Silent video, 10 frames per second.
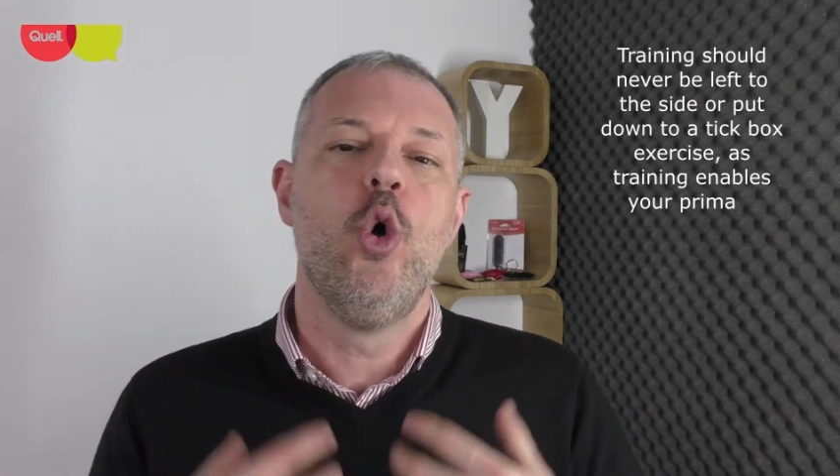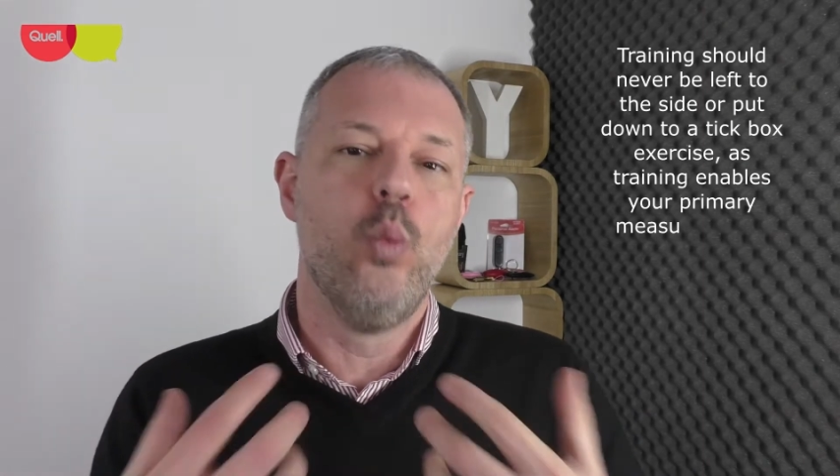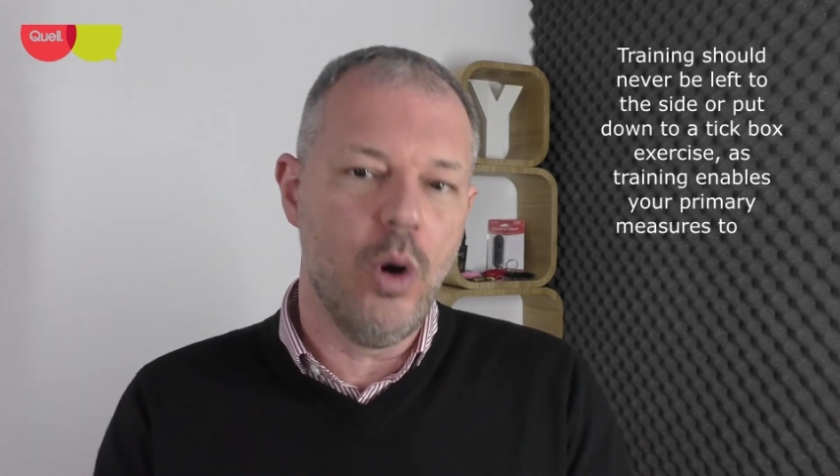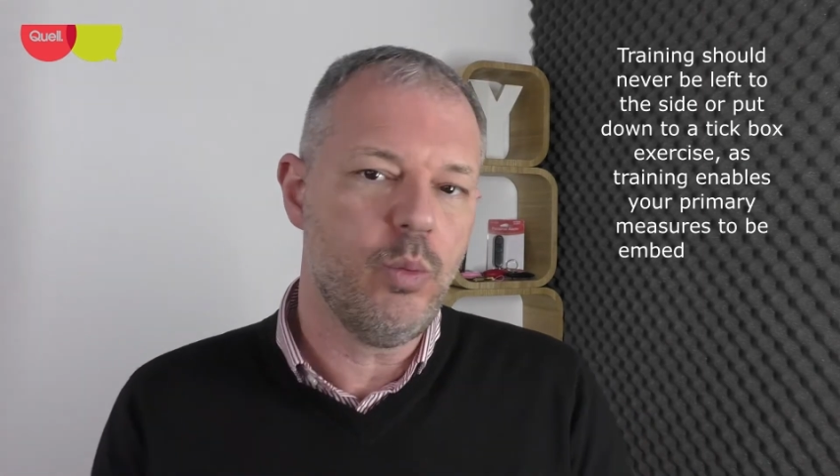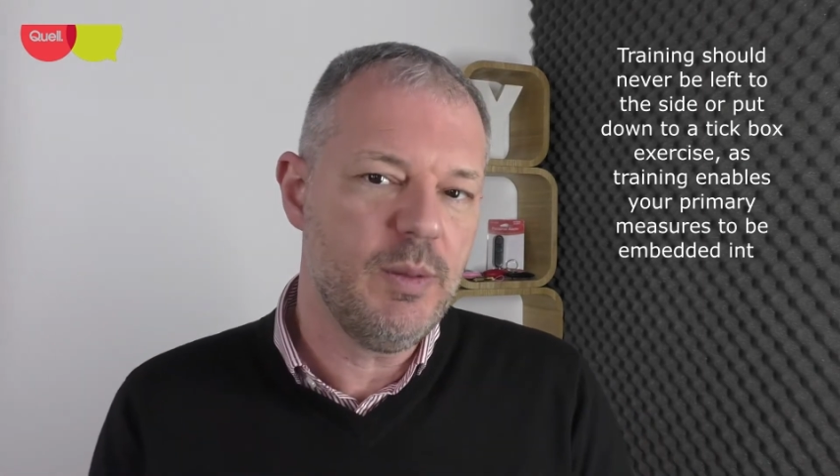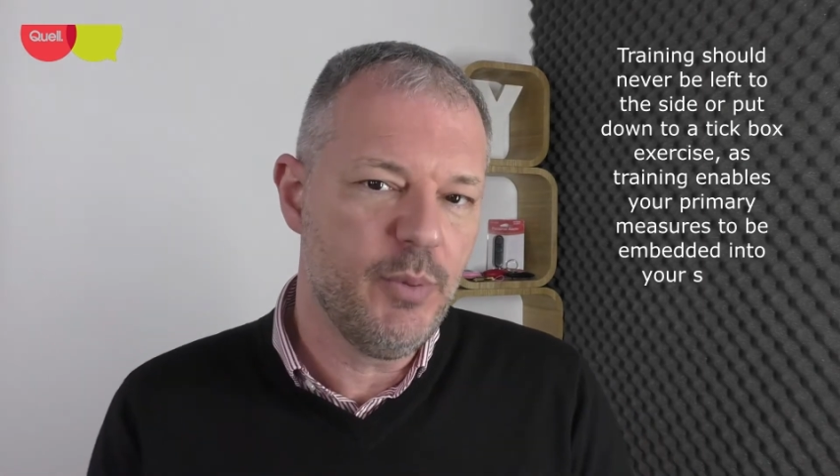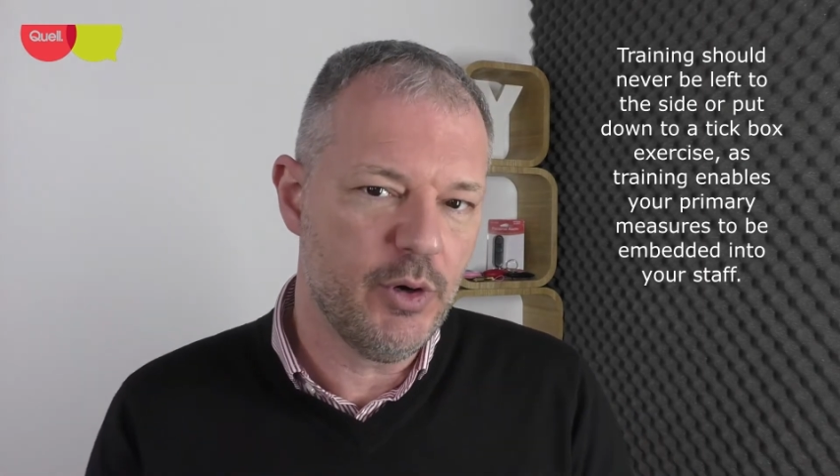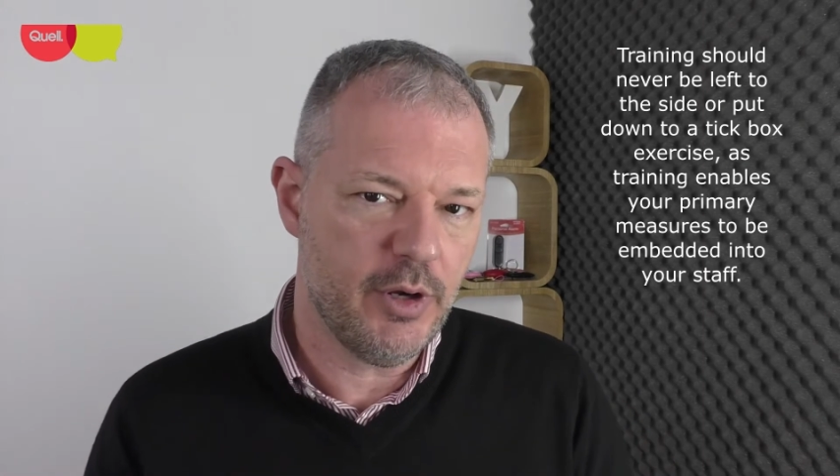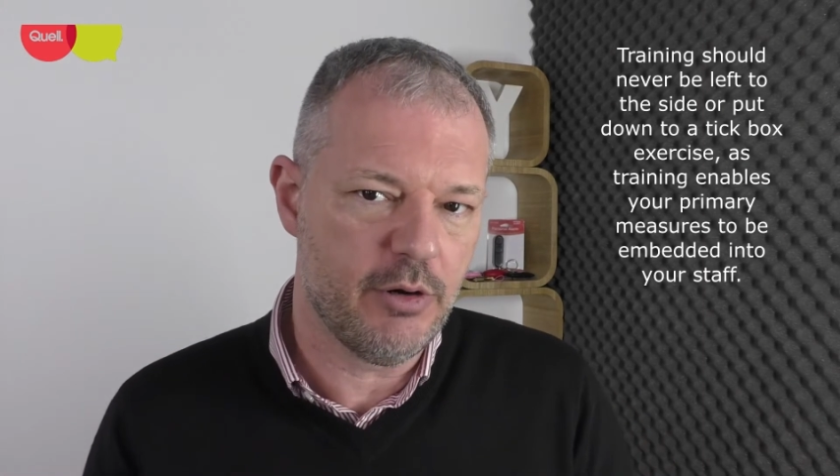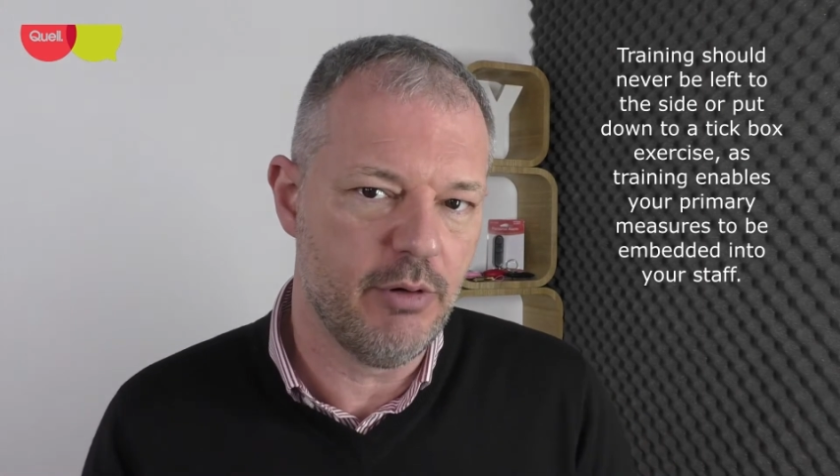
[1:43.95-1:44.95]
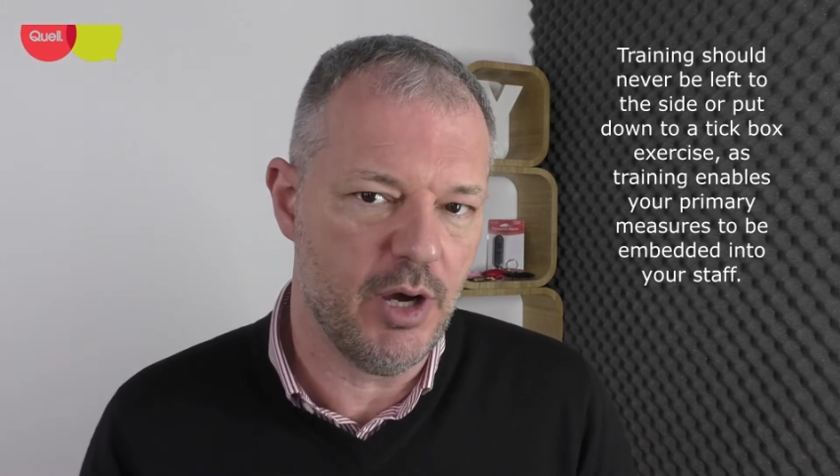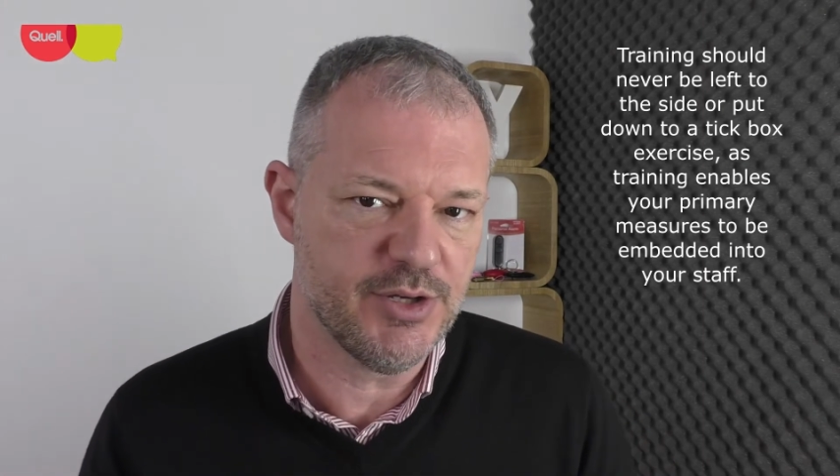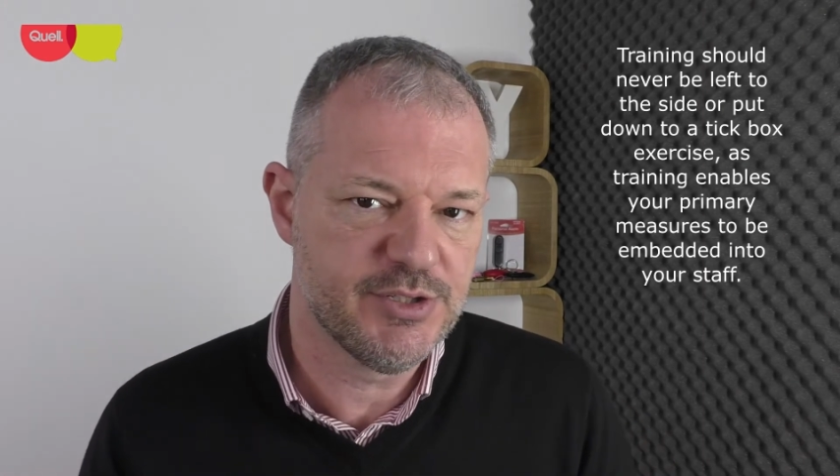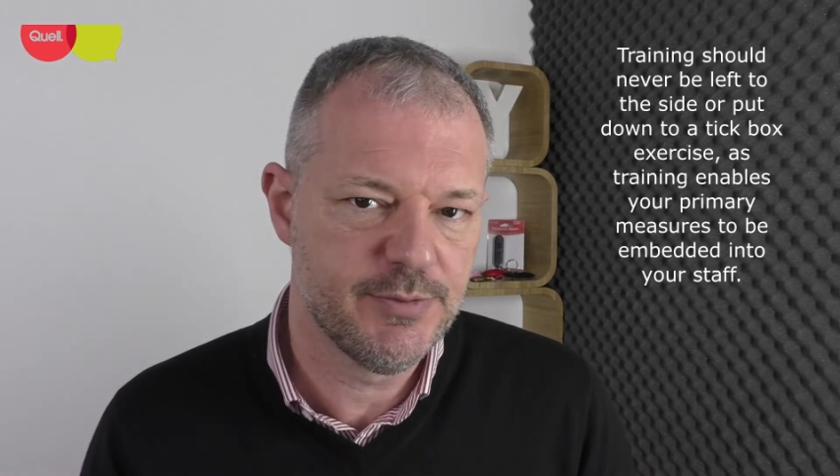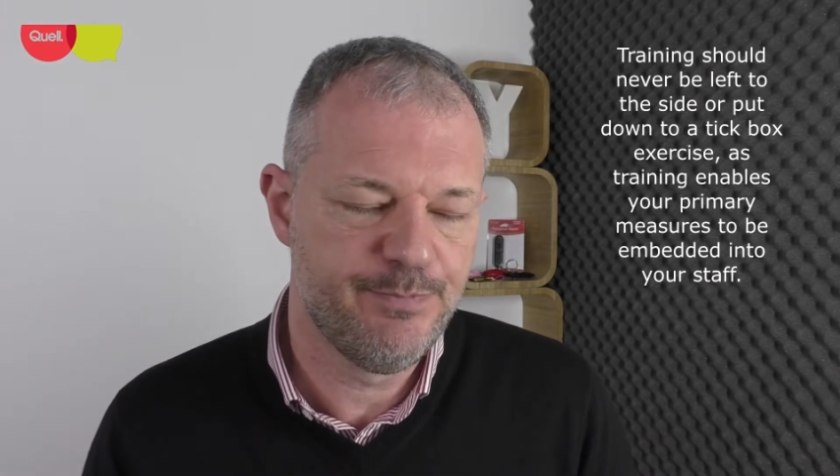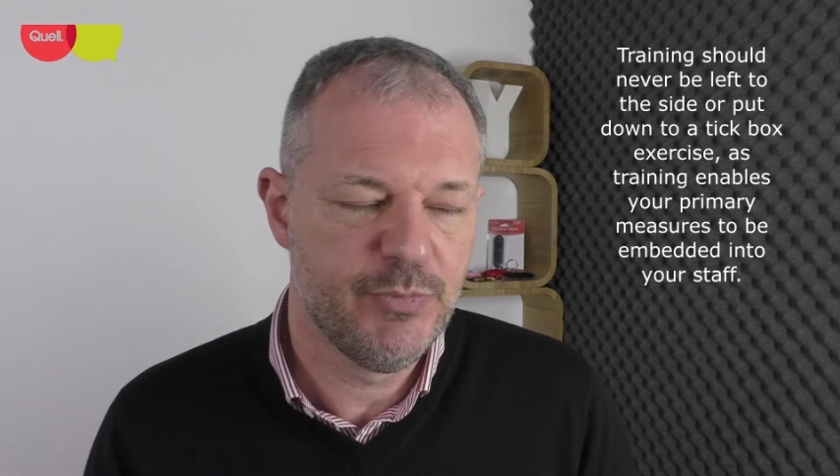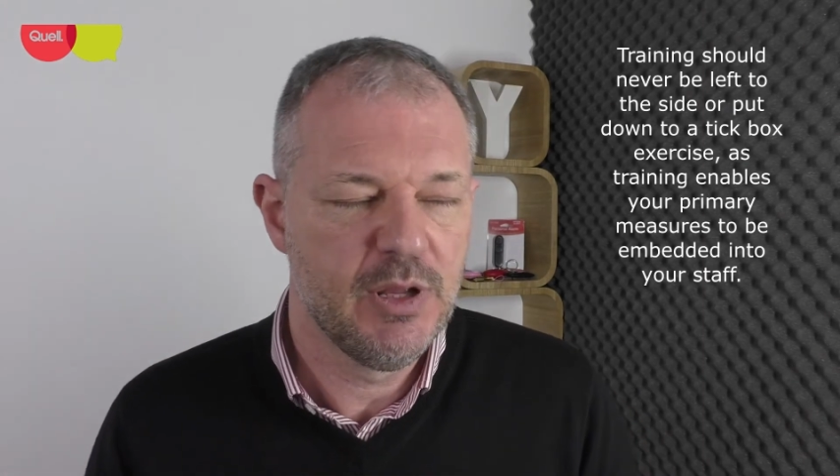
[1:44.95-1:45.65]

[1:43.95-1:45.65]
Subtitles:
what we put across.